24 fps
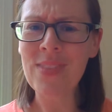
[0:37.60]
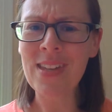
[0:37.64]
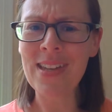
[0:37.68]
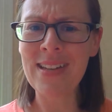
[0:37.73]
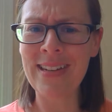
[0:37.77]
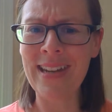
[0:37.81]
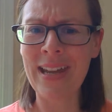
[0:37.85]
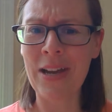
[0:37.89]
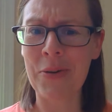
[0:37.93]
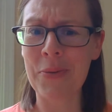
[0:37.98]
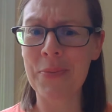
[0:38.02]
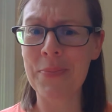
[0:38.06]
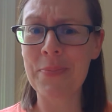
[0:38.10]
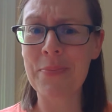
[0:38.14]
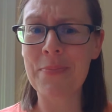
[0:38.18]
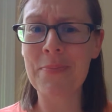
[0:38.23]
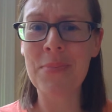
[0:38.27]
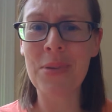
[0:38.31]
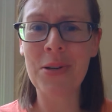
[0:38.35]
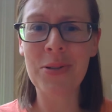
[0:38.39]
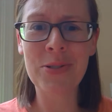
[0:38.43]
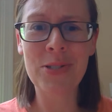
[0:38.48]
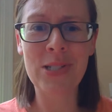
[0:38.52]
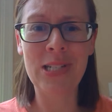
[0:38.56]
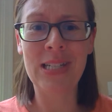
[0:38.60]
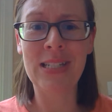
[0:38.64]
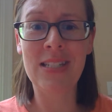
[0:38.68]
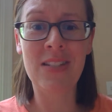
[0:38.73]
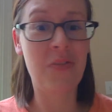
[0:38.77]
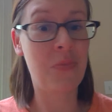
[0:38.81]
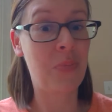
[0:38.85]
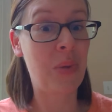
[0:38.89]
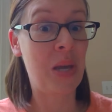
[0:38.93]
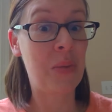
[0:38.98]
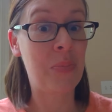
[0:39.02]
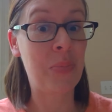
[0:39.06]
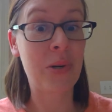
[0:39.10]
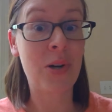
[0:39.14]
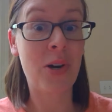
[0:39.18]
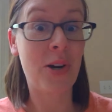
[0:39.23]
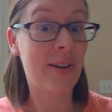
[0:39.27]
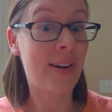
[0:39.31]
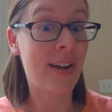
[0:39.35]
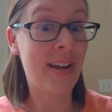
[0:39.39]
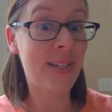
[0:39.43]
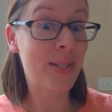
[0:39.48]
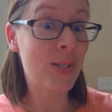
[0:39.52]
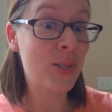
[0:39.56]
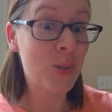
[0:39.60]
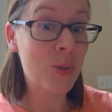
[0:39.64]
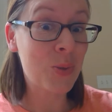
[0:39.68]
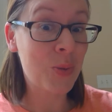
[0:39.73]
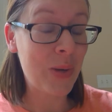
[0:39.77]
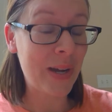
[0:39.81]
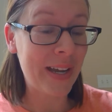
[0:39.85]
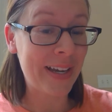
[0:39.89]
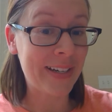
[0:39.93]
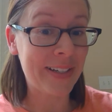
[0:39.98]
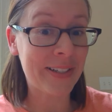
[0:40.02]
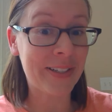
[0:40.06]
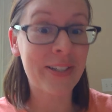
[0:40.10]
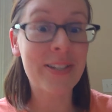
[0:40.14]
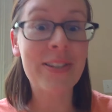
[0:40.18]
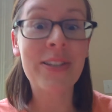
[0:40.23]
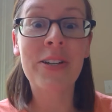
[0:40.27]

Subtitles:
Now, most sheets of paper are not square,